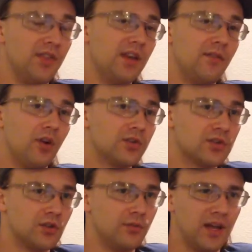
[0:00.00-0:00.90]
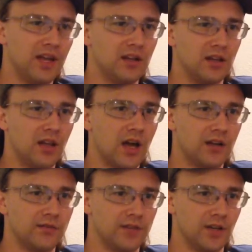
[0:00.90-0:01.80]
But they've also made
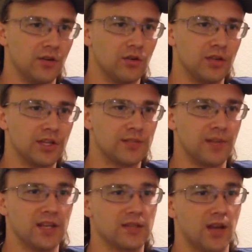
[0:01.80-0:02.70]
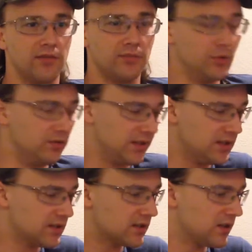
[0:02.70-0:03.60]
a lot of Heroclix based off of
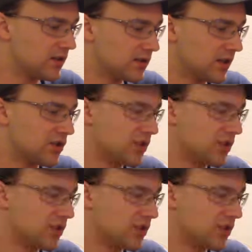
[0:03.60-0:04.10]
movies,